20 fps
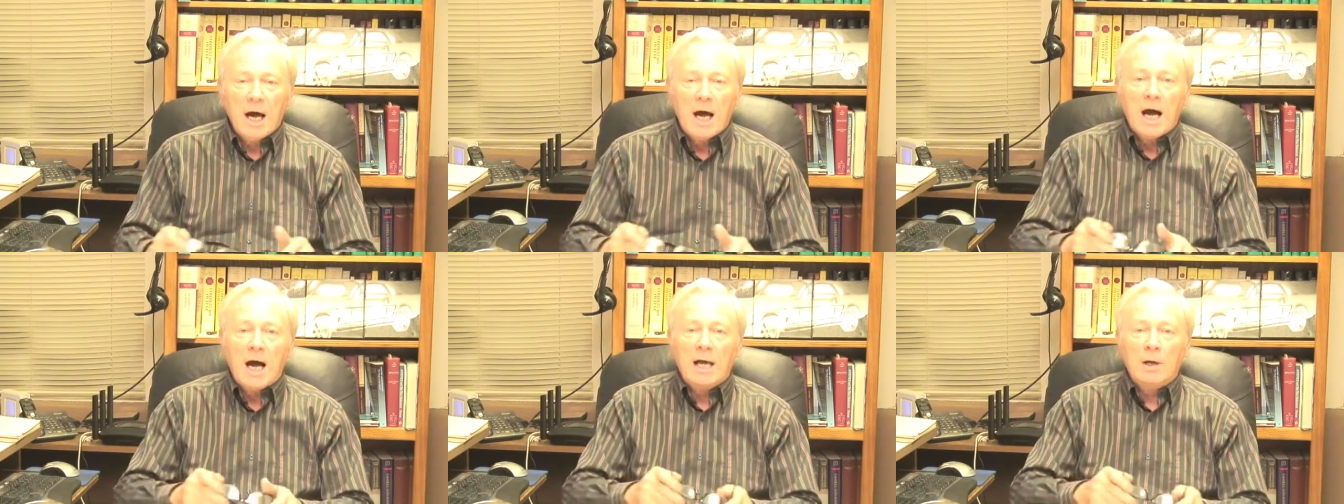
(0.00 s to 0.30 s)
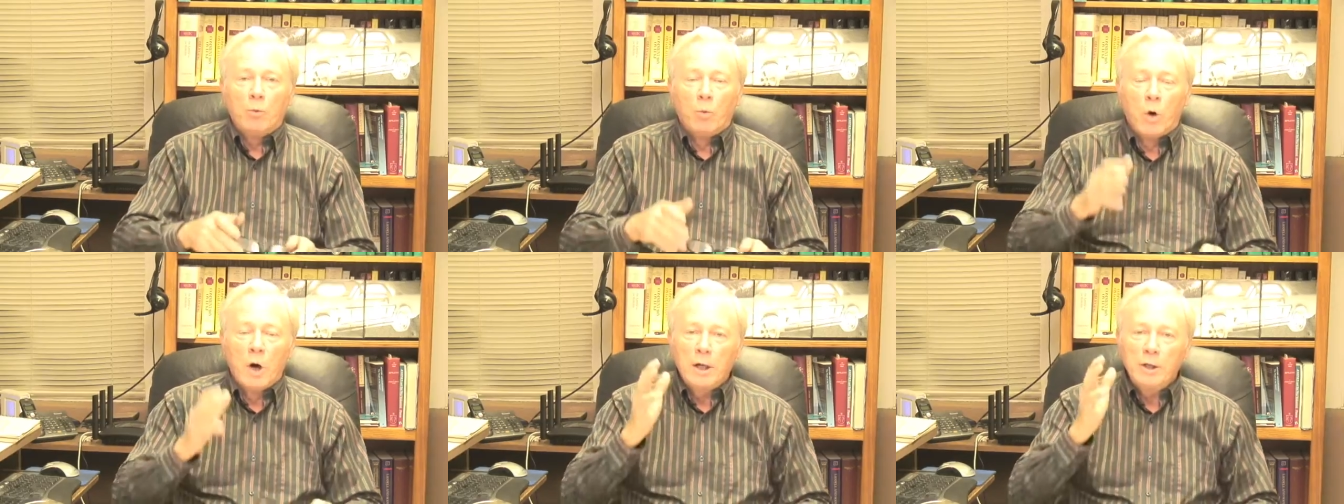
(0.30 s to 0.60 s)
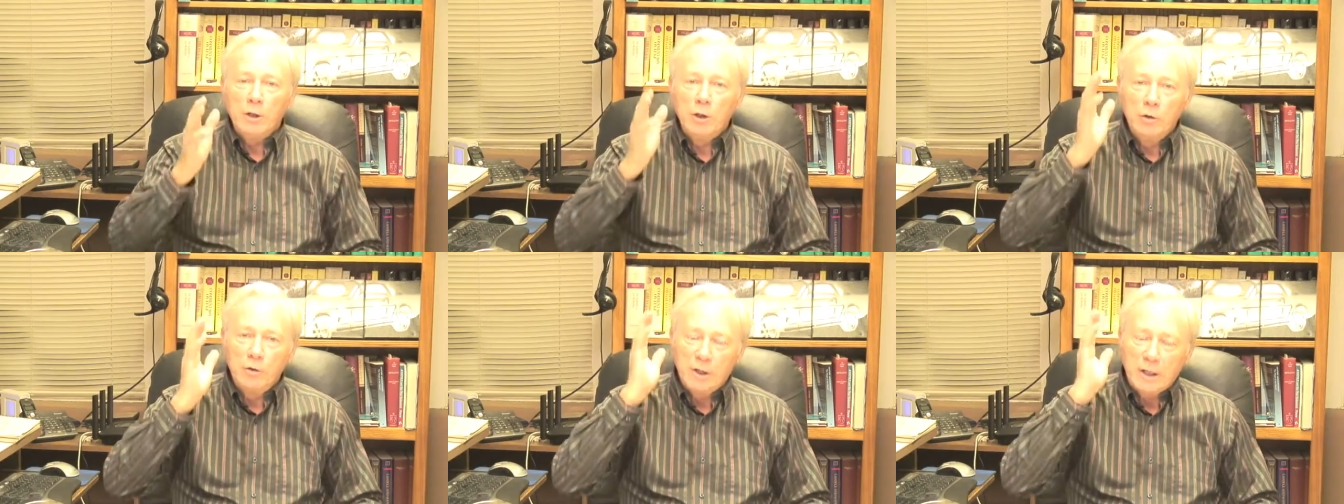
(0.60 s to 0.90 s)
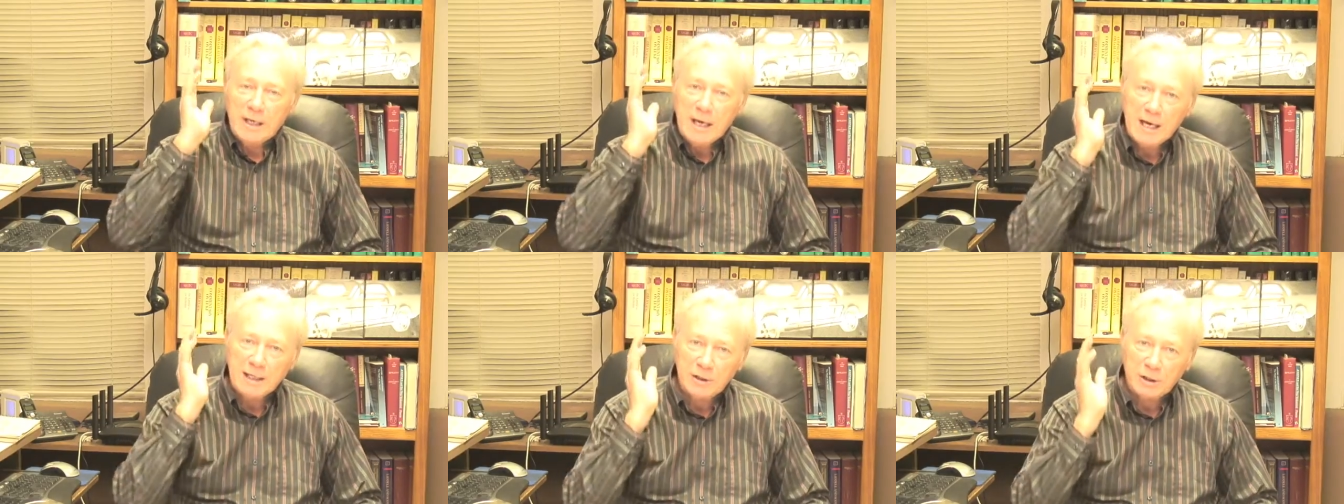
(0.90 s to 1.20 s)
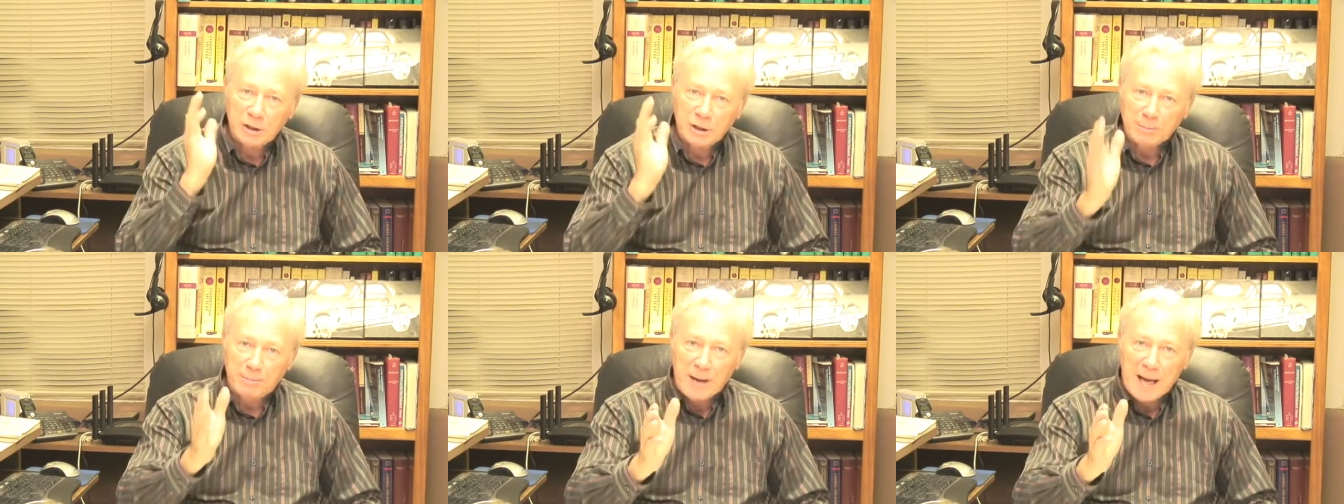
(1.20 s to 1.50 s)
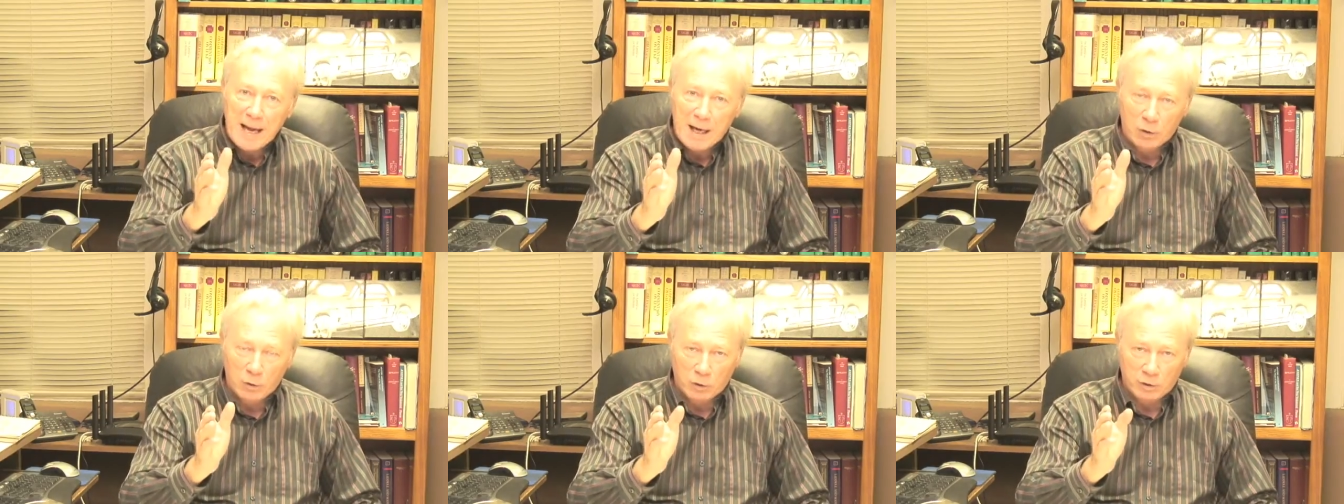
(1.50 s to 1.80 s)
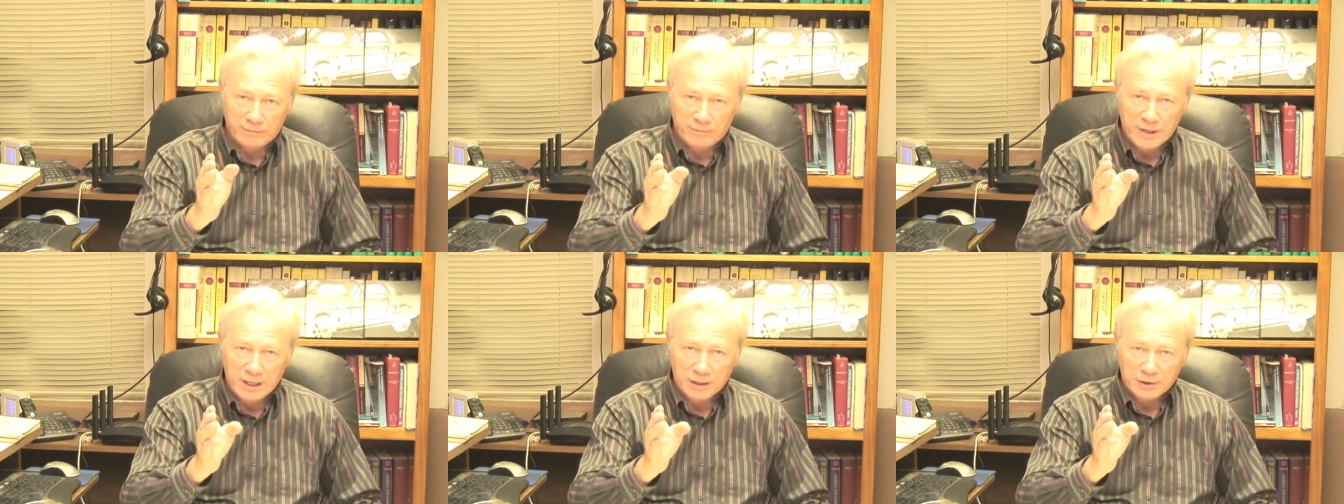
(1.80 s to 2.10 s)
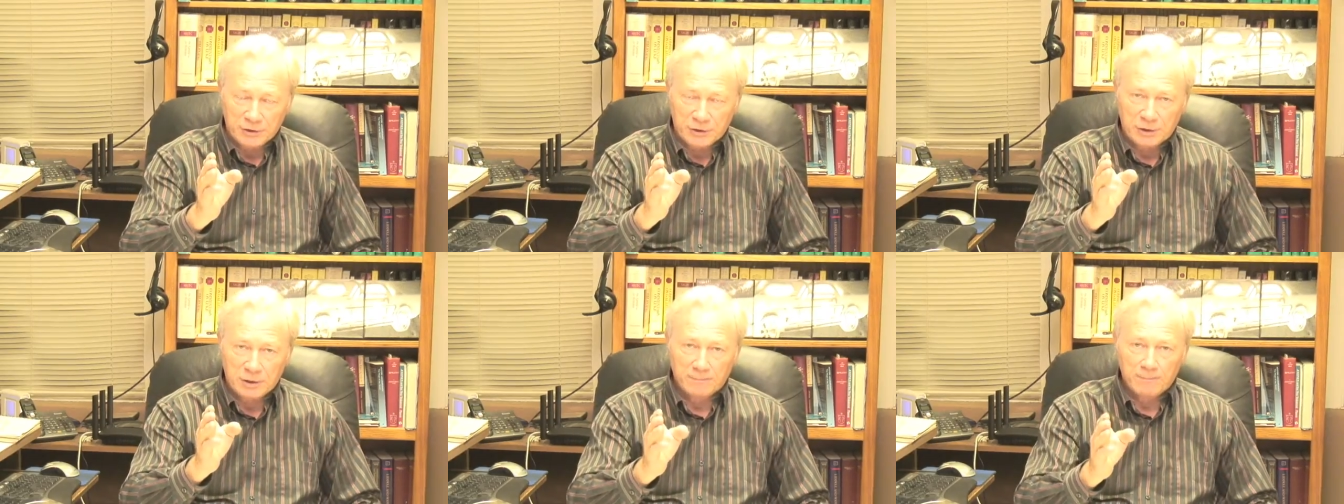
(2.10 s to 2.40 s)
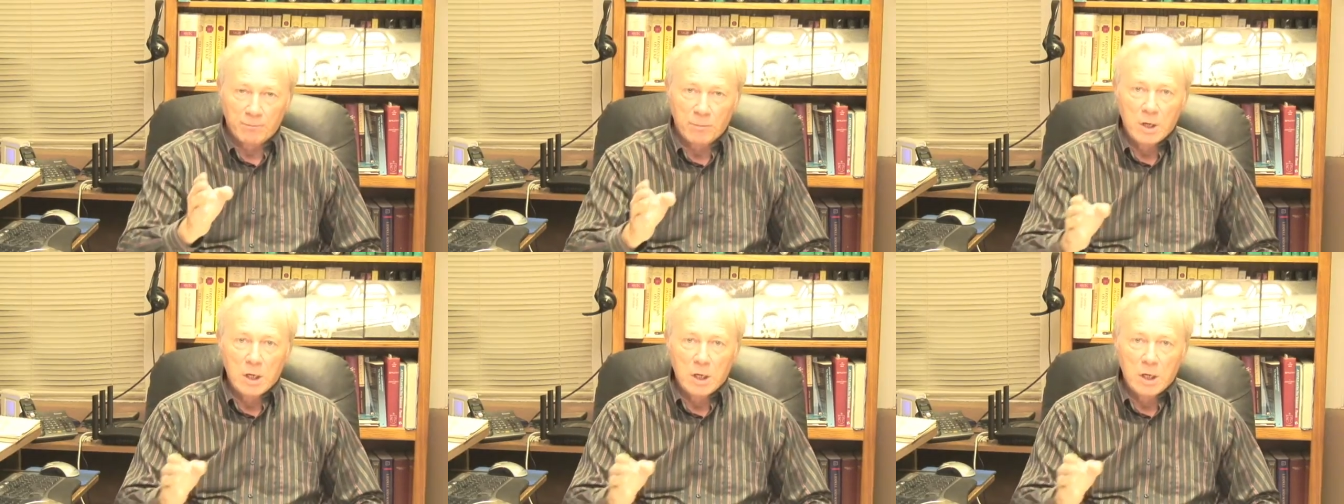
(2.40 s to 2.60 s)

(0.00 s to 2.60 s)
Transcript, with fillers: I want you to catch the power of this.